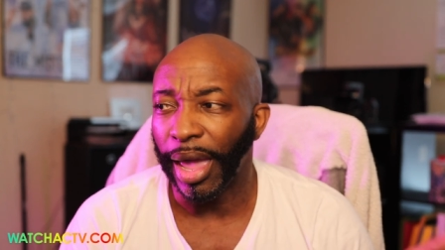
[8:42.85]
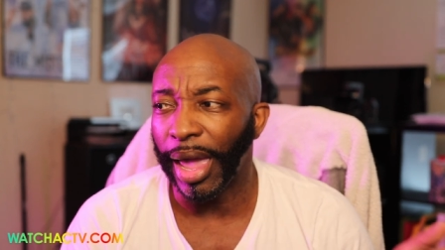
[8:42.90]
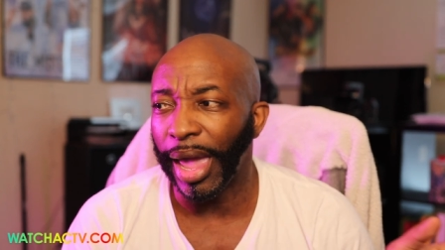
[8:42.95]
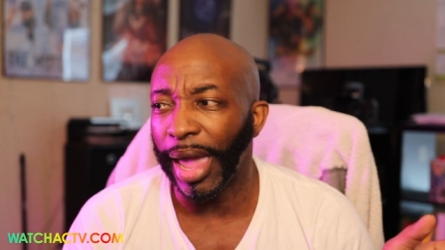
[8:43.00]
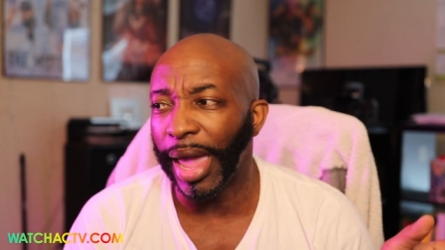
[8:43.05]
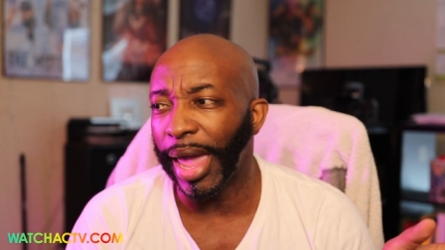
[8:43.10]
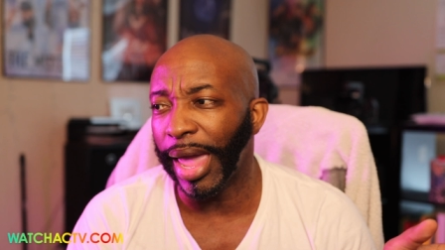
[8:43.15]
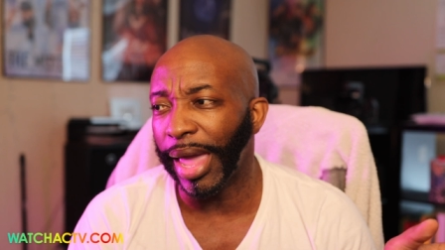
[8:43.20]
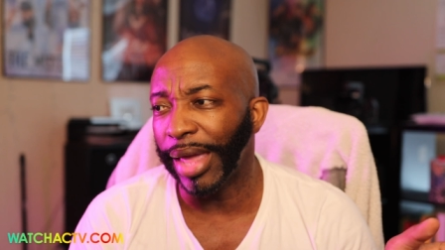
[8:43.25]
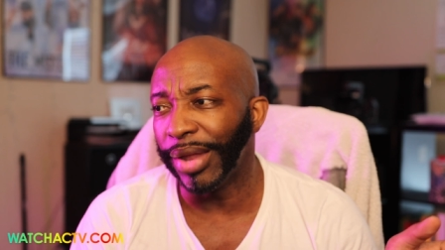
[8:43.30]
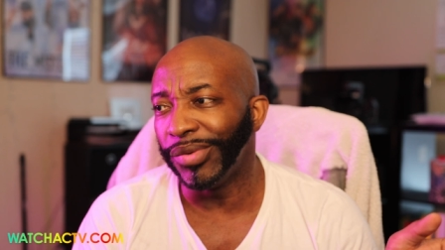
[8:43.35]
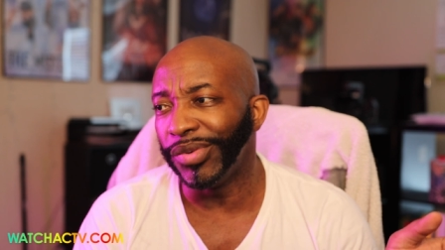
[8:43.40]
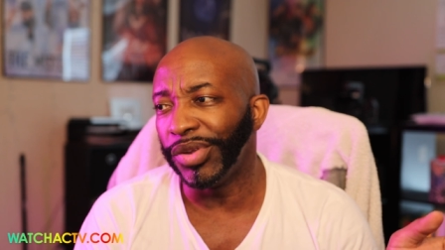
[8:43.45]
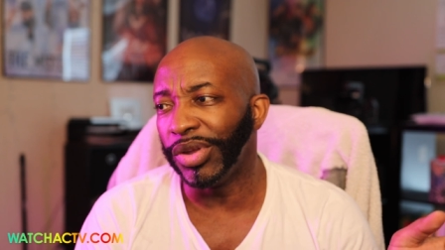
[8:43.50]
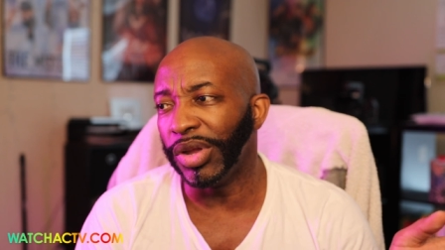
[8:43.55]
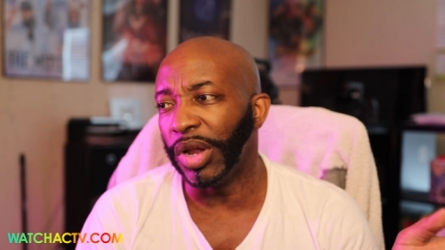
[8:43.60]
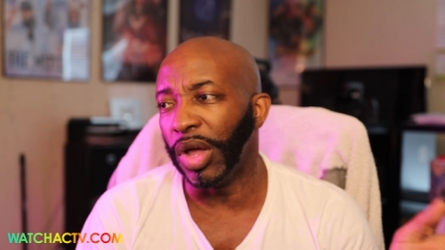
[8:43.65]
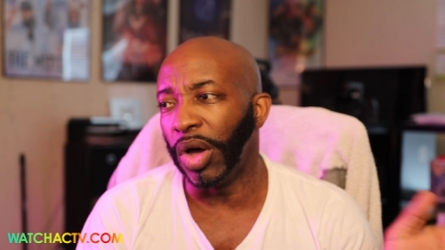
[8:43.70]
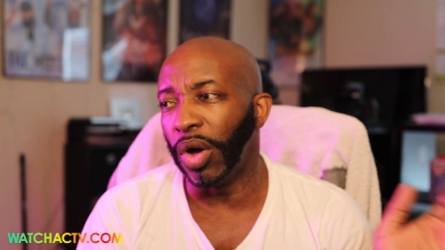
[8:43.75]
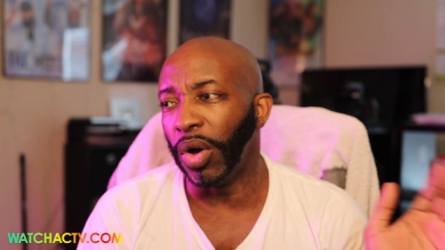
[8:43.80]
And
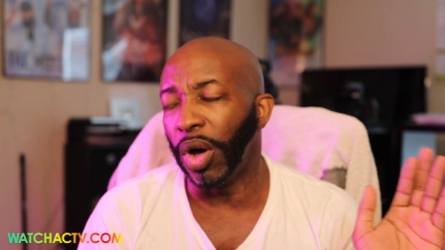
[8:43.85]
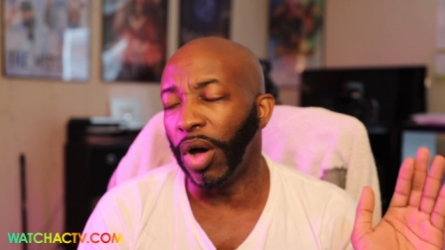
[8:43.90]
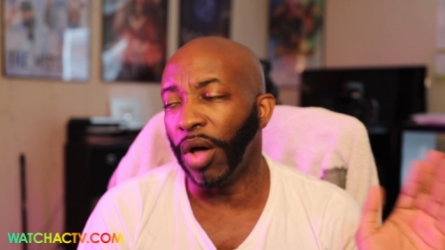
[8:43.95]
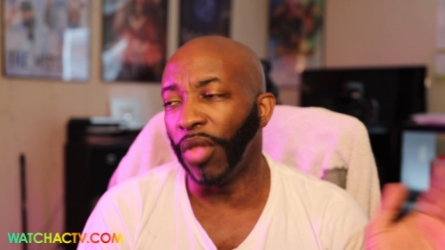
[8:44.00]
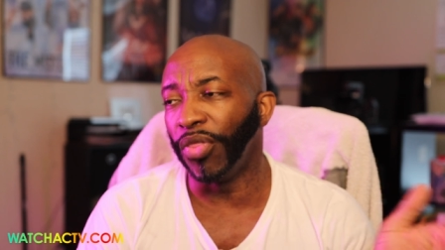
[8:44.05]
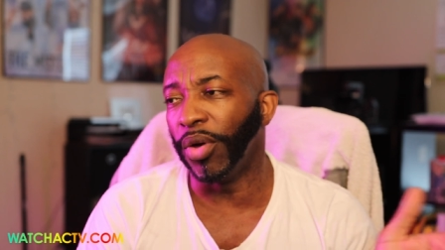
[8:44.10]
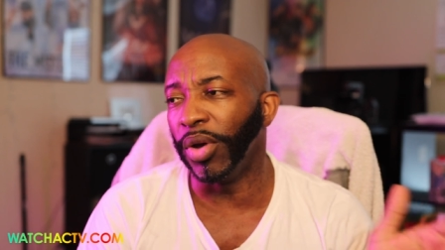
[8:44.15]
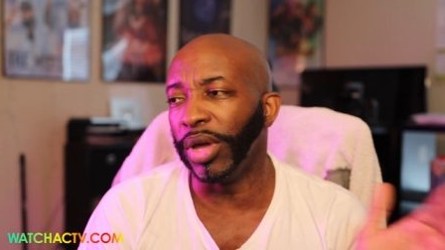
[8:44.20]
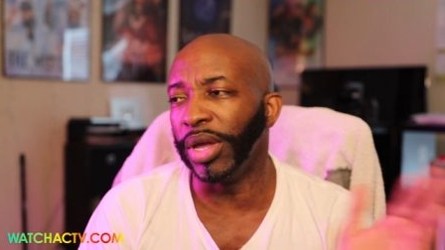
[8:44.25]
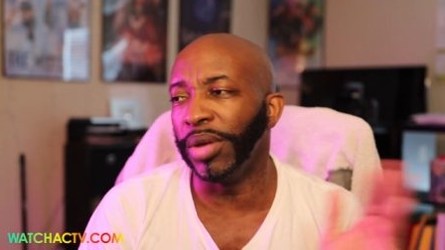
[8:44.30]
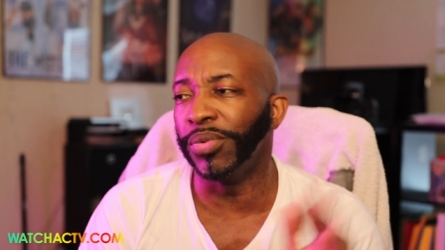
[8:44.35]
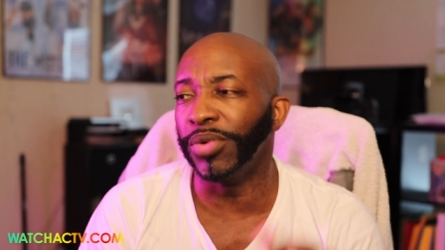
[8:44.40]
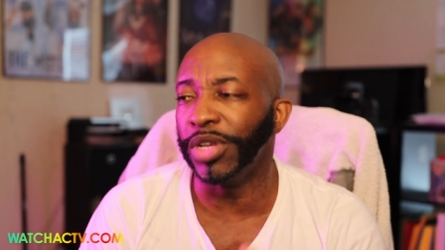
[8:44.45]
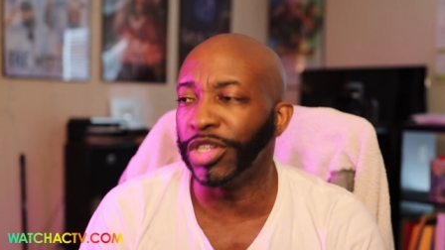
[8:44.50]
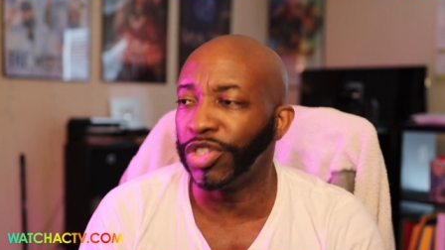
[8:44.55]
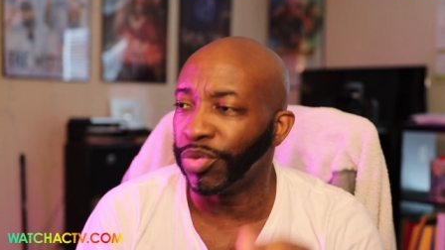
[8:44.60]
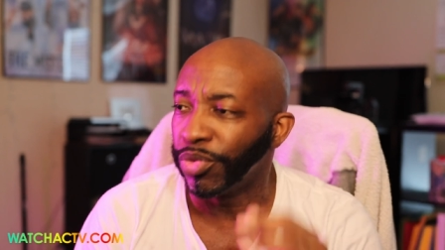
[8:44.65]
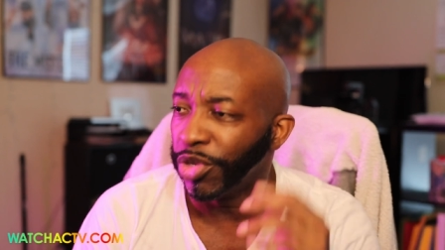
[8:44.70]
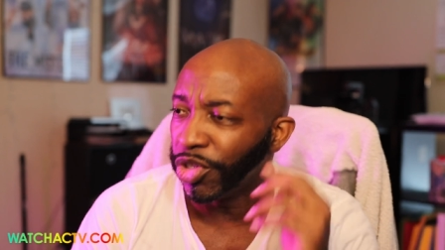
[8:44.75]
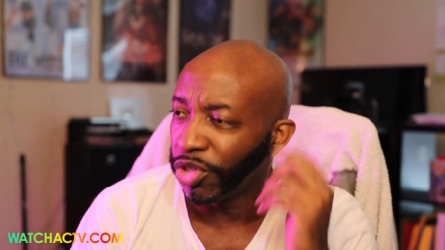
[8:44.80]
you know, although he
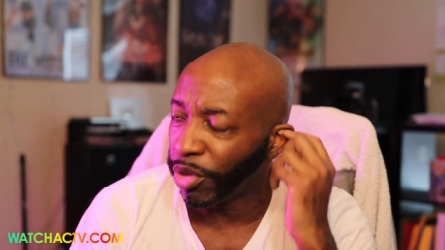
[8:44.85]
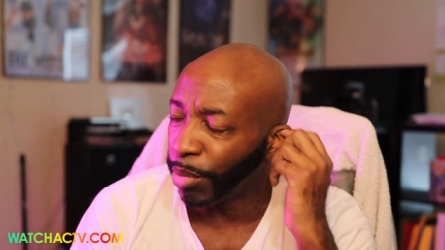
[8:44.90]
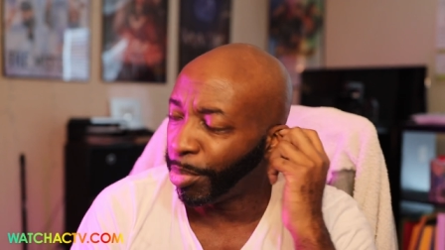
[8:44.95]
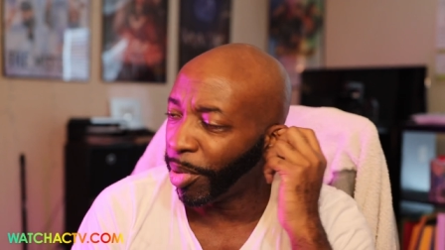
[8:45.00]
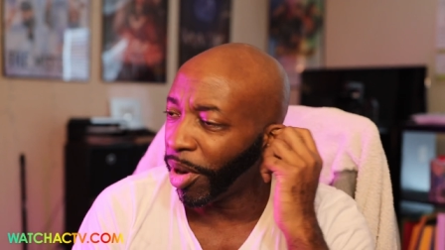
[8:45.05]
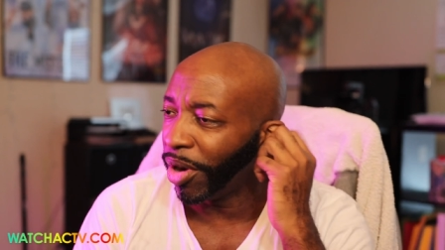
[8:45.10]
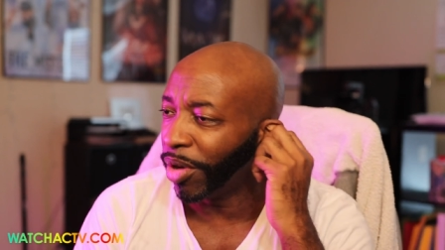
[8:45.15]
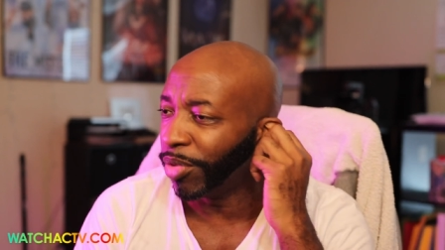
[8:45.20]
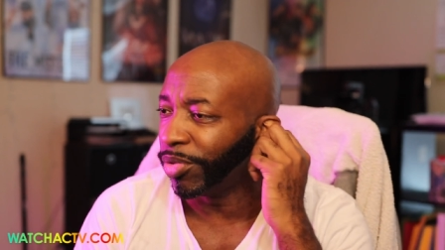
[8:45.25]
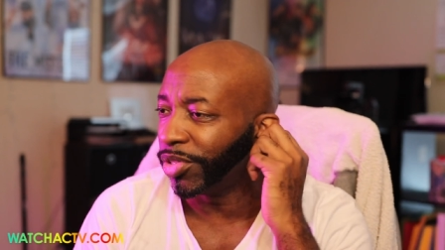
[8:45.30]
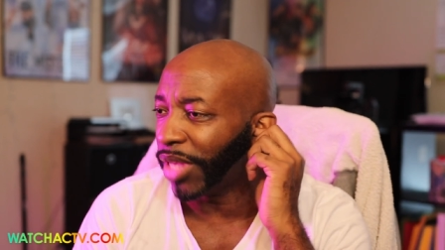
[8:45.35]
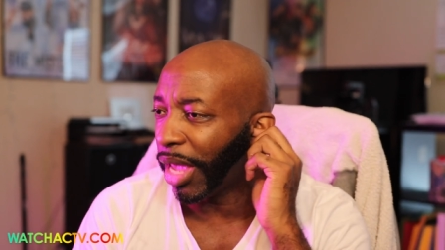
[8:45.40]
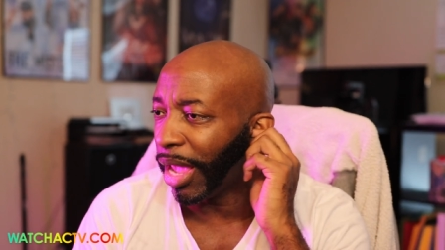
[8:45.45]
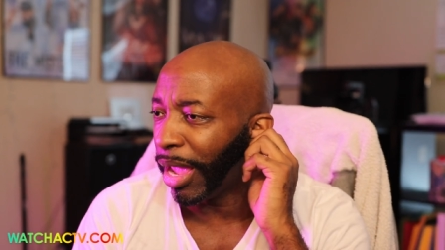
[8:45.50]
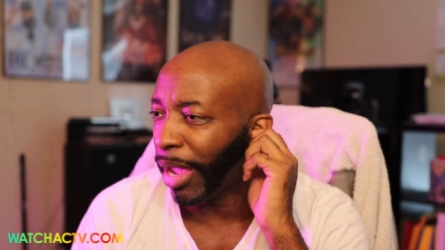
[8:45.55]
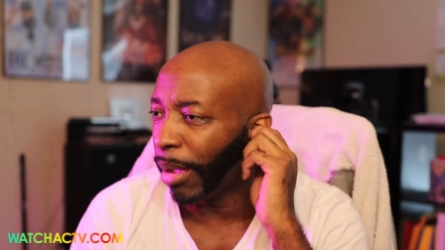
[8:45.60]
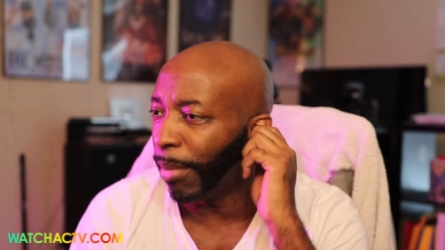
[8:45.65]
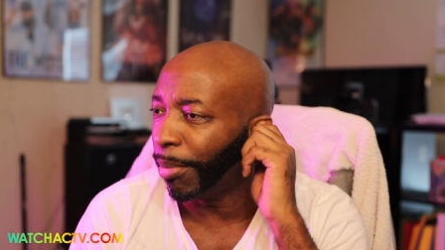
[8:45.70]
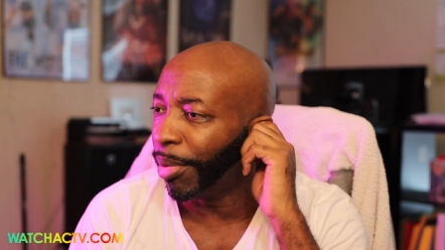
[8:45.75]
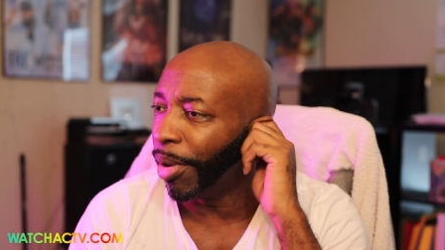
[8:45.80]
his original partner was
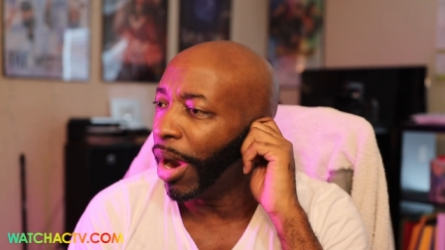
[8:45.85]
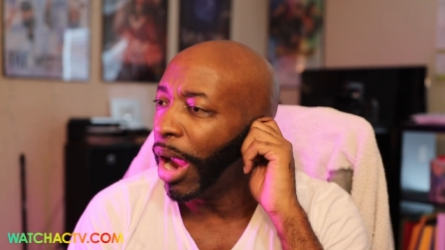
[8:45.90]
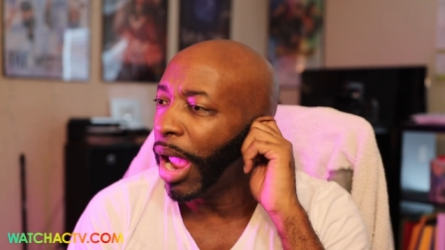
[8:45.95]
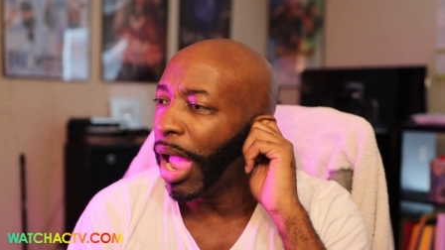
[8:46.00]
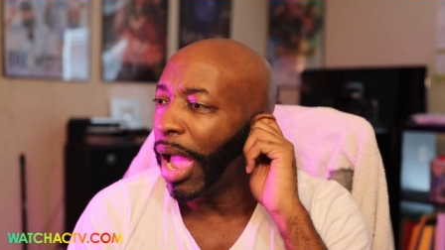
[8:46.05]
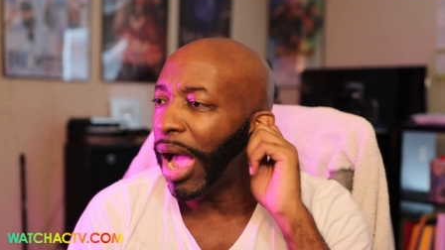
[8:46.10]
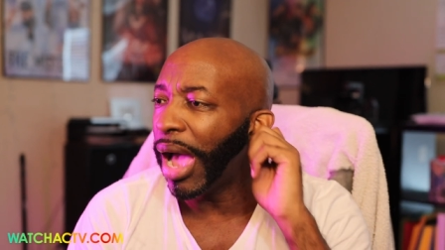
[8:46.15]
Amber,